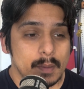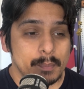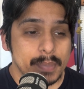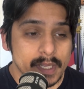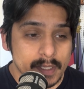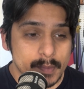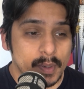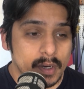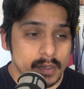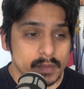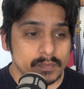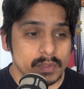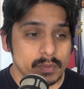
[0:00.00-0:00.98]
A big
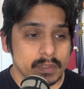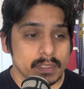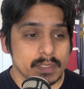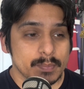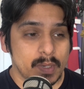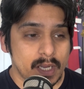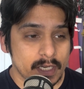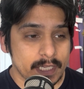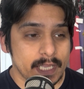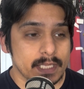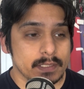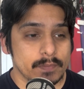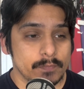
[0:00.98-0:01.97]
part of doing this
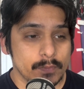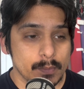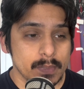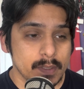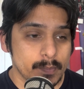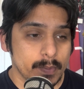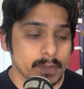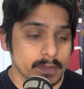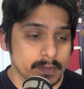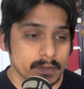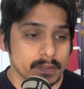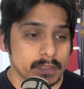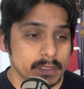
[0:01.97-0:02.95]
podcast for me
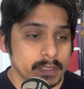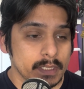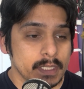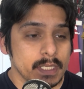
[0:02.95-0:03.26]
personally